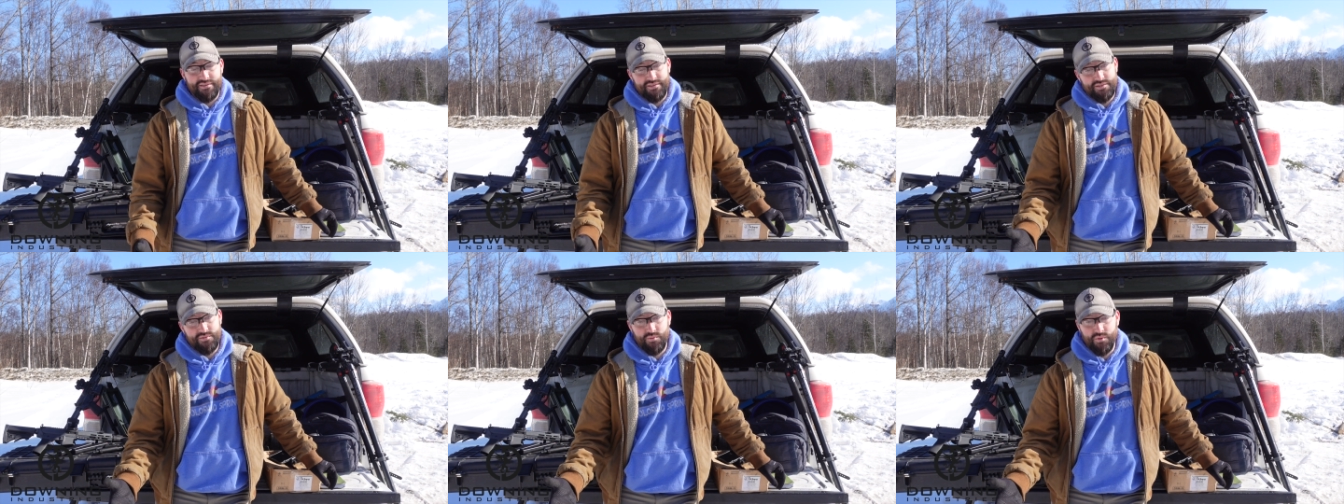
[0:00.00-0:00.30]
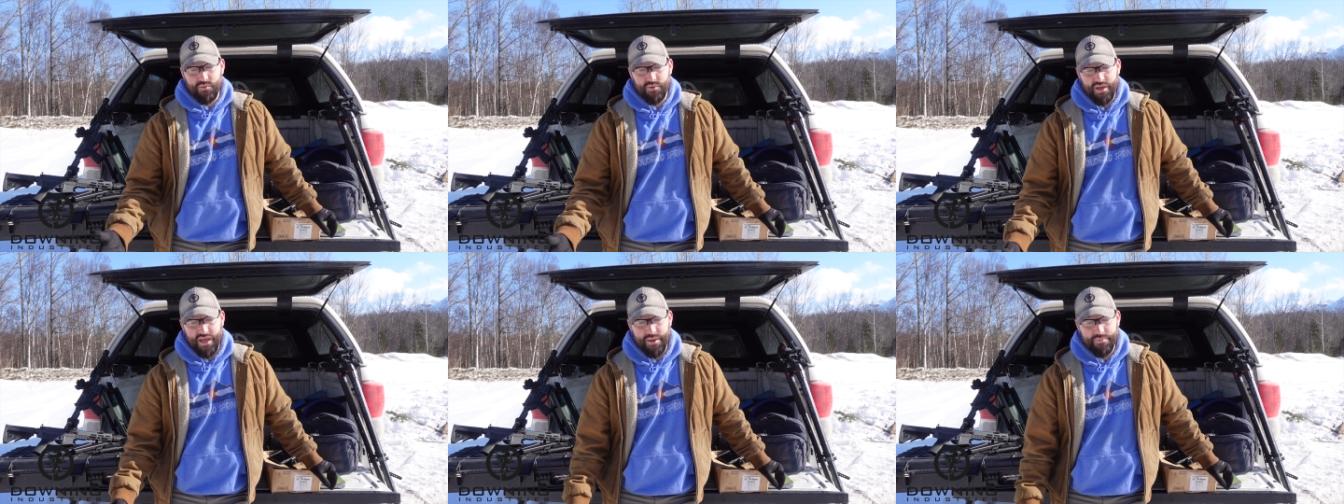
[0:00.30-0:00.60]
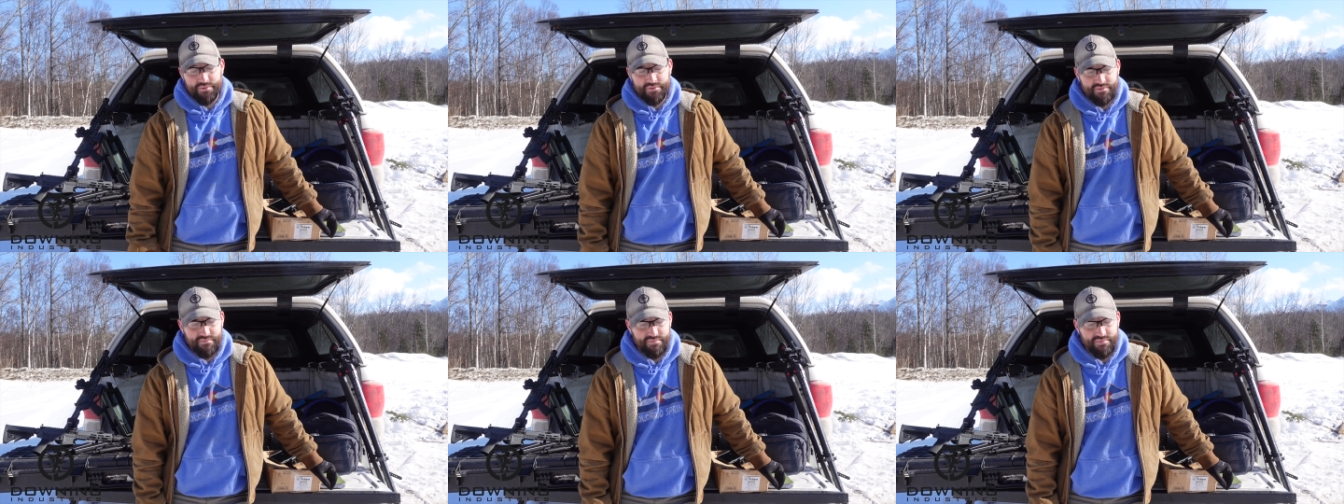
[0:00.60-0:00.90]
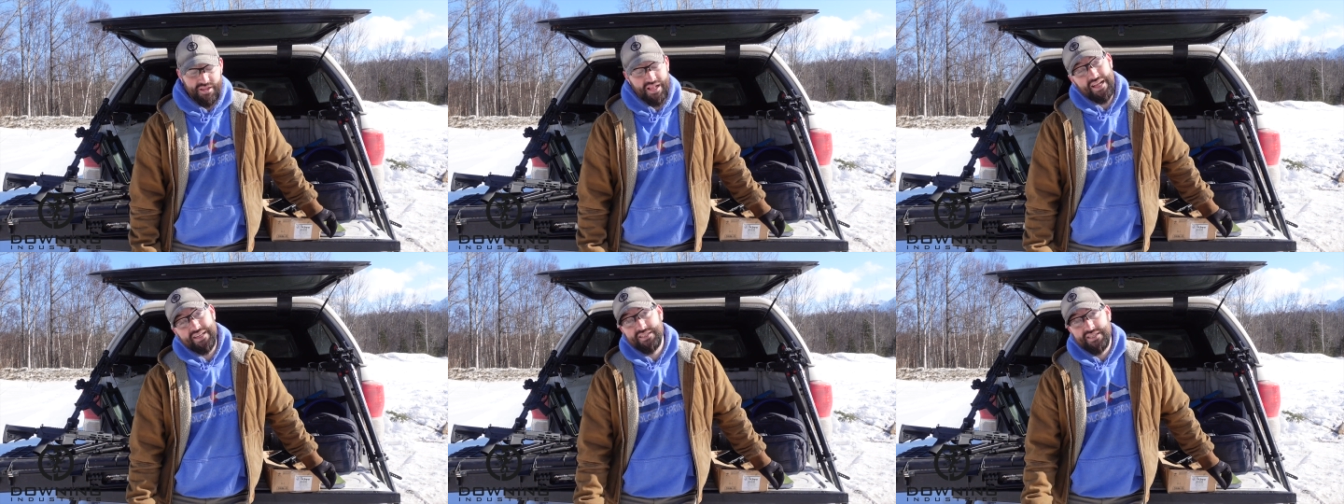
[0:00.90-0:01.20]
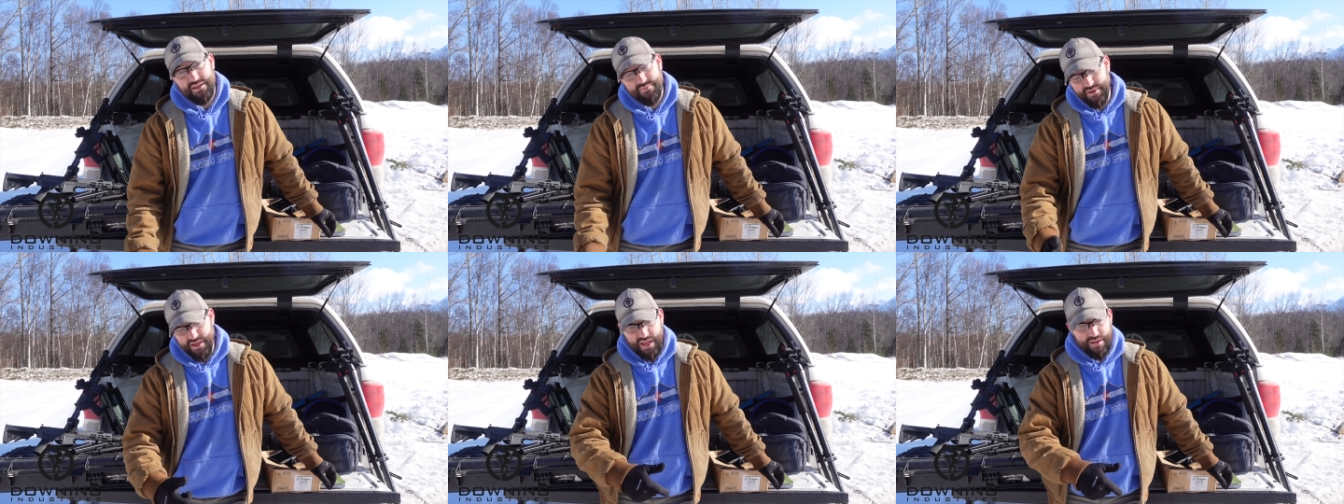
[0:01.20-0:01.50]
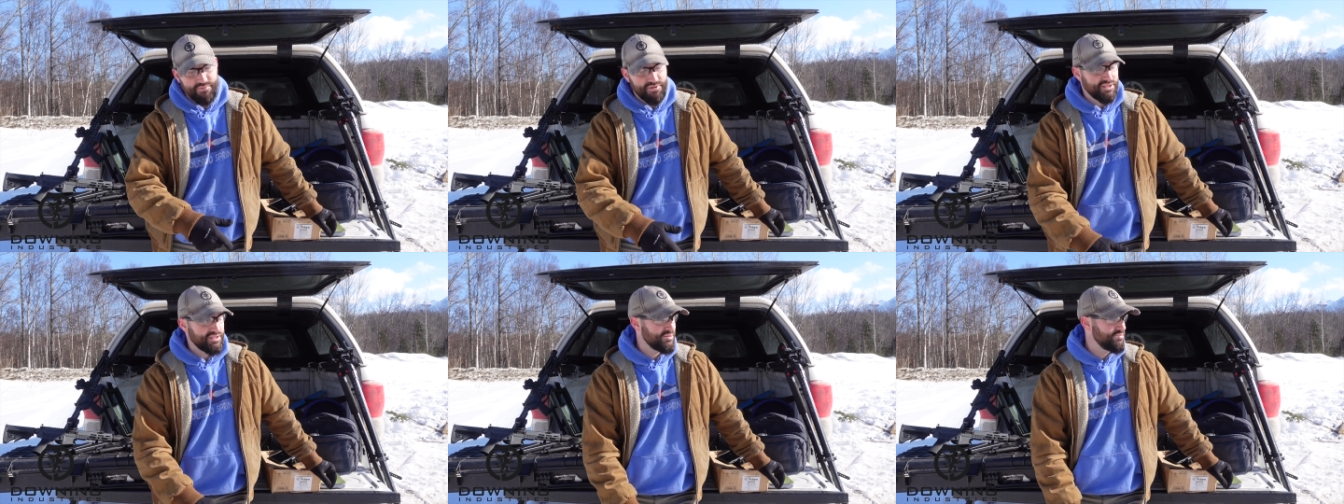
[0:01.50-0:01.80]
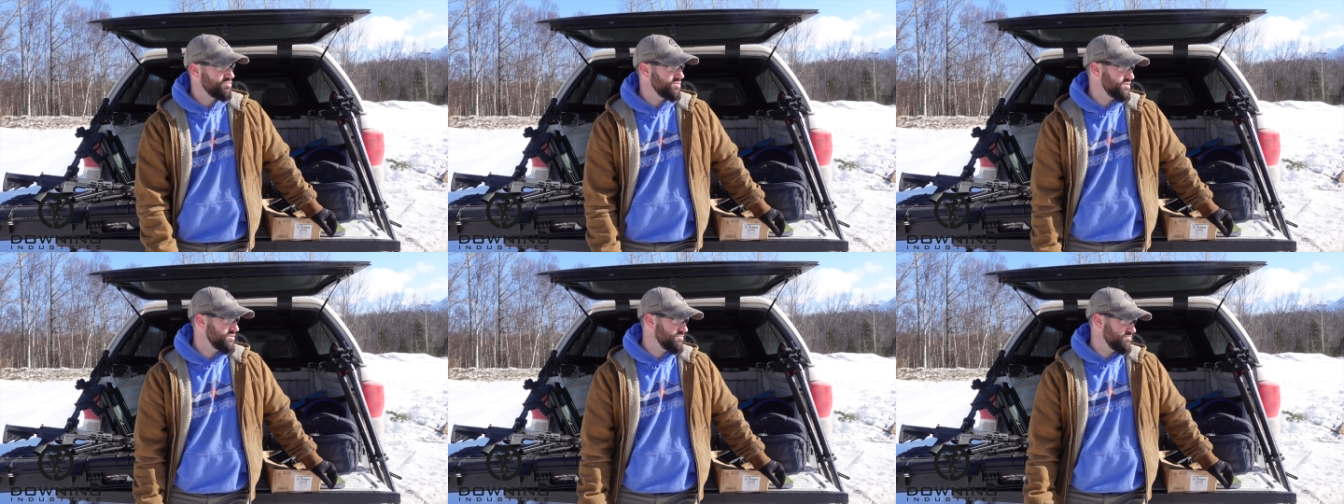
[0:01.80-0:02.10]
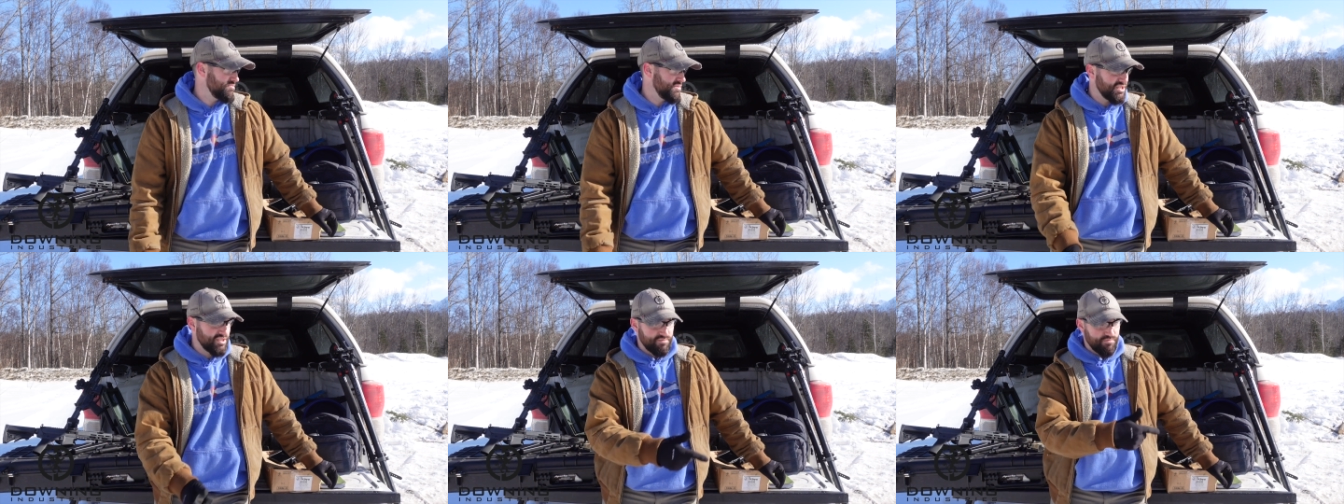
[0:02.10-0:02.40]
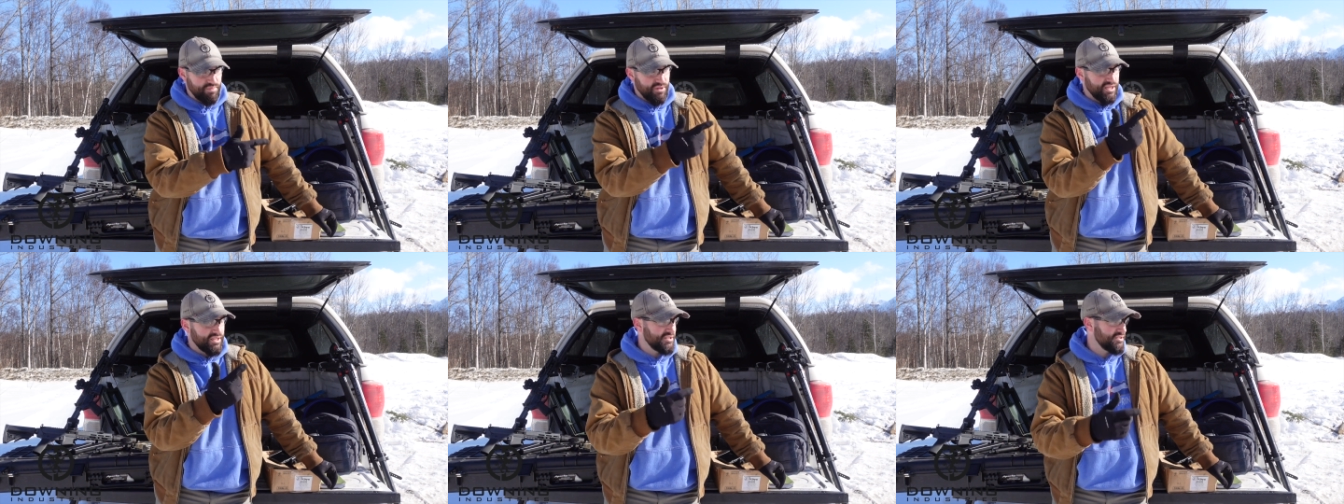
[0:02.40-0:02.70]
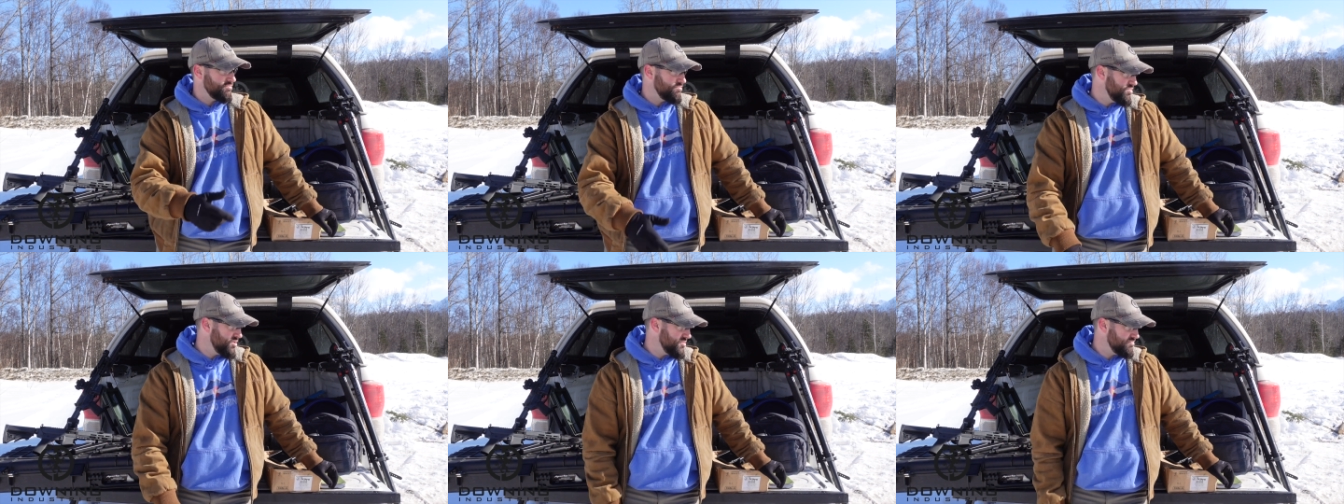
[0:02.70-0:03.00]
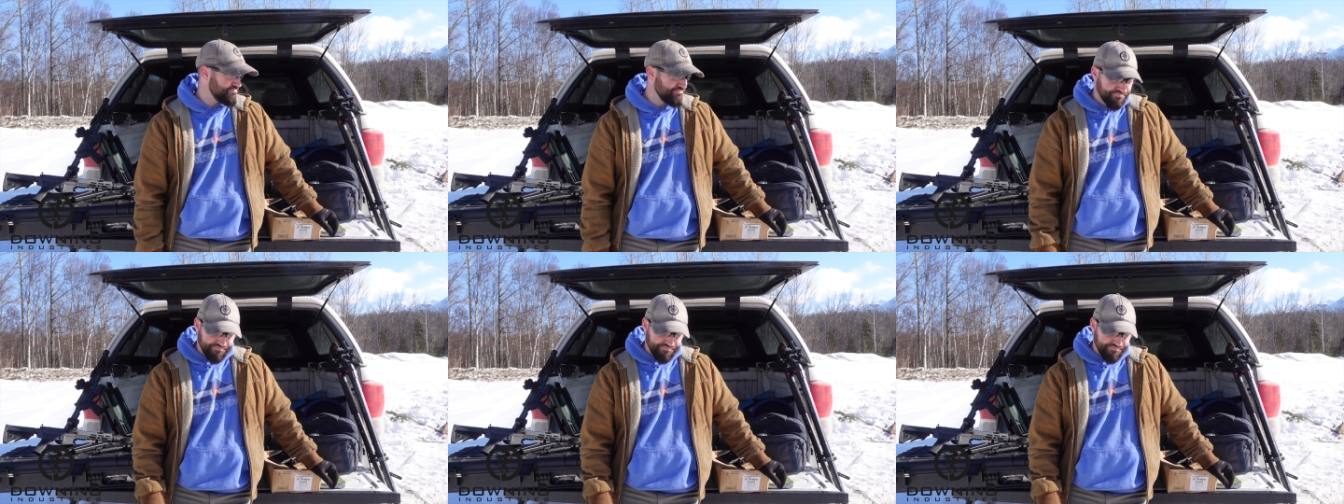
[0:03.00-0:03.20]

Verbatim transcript: That's what would happen last time I came to this this place. But